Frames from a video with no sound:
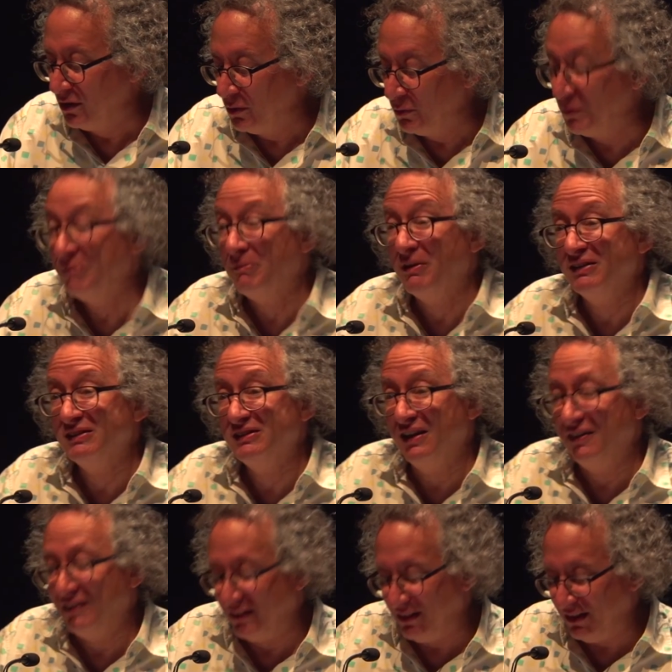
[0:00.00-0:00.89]
One might
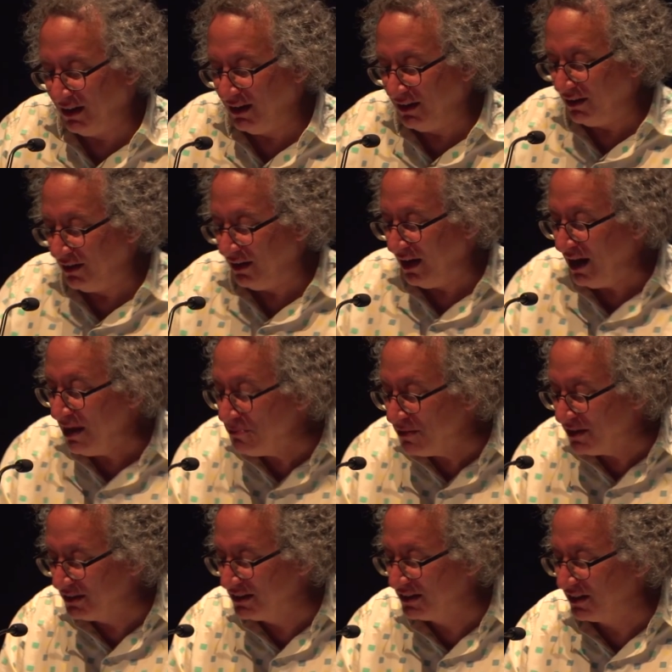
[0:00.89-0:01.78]
say that the
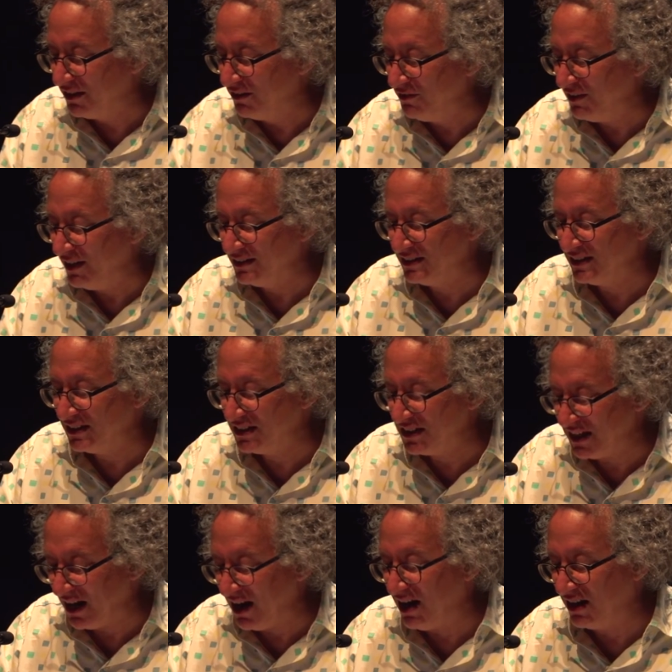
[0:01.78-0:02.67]
image conveys the
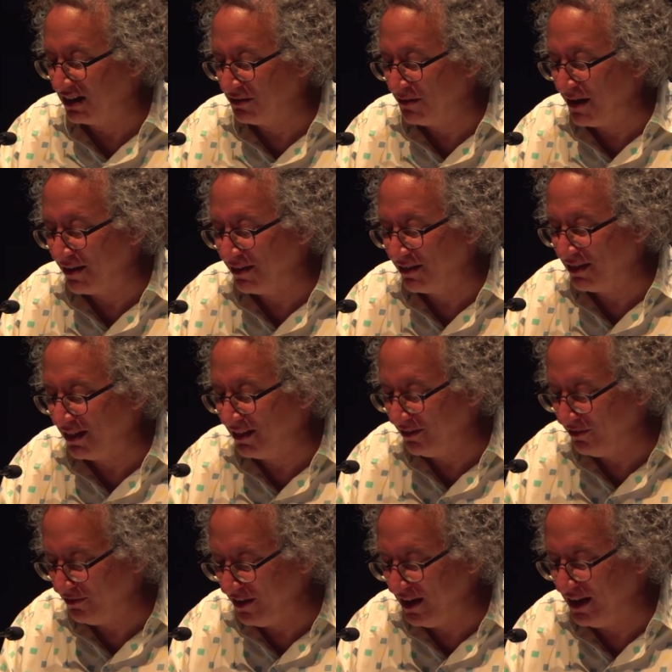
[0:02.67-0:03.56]
shock rather than
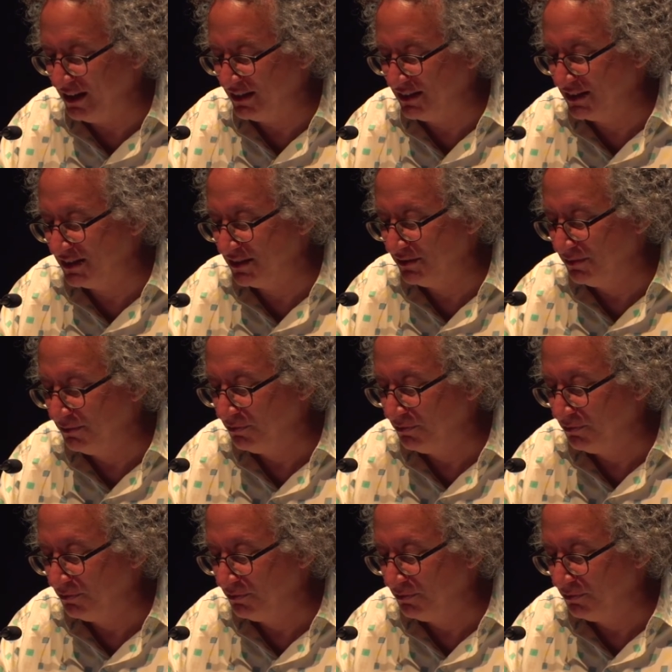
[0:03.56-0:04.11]
the face.